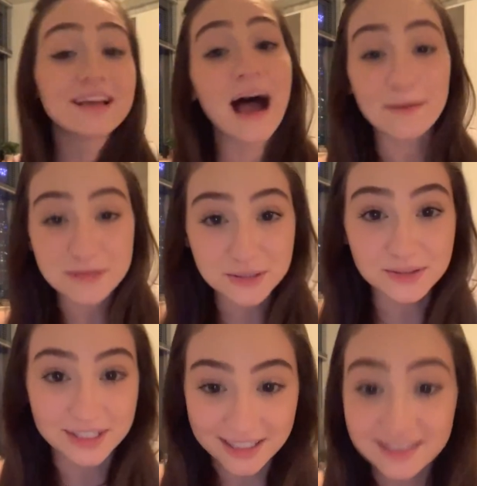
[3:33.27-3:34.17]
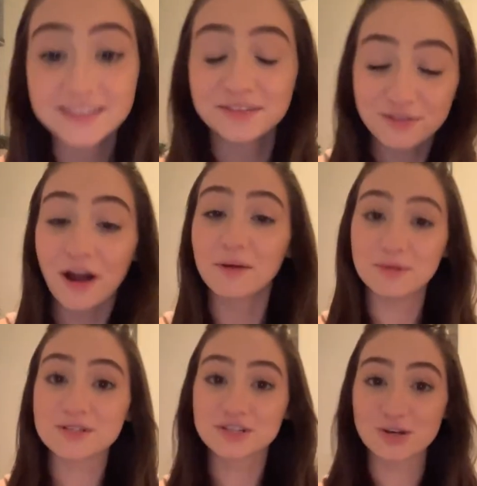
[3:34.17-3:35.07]
Absolutely. Fire
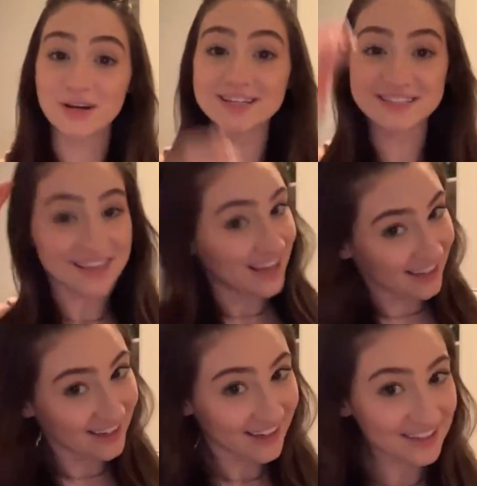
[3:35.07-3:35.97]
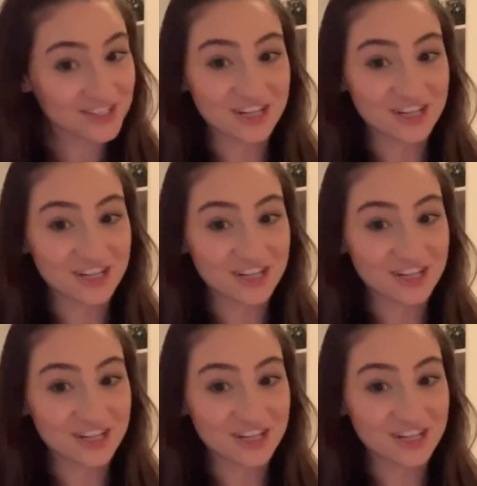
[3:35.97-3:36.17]
music choice, Danny.